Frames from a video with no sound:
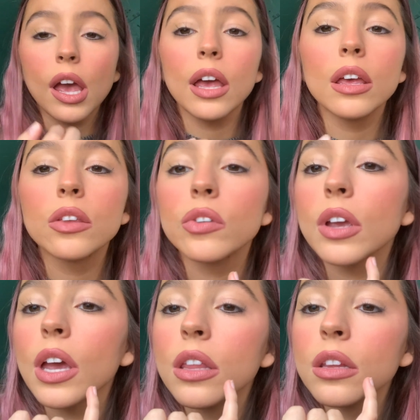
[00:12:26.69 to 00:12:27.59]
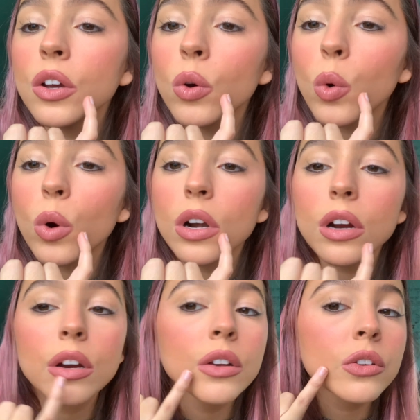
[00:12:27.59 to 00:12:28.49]
is like in the
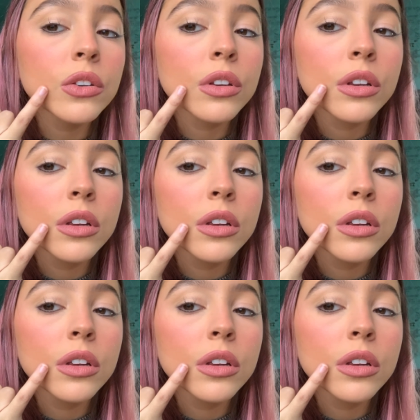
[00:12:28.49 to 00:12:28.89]
corners,